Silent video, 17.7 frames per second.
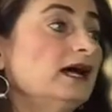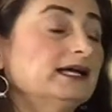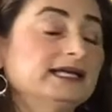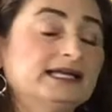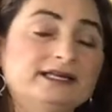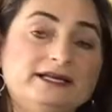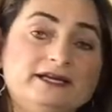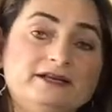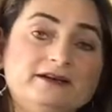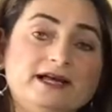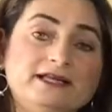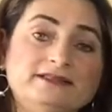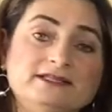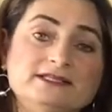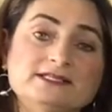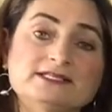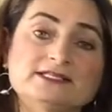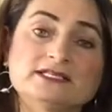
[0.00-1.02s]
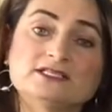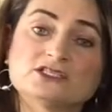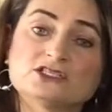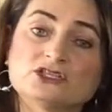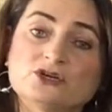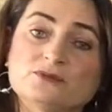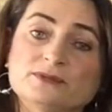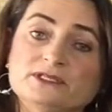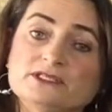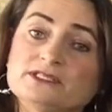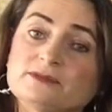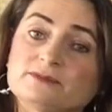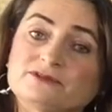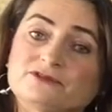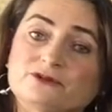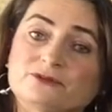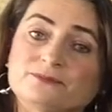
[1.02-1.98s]
Can I write this in
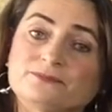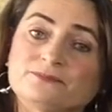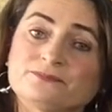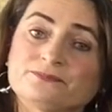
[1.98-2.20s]
slope-intercept form?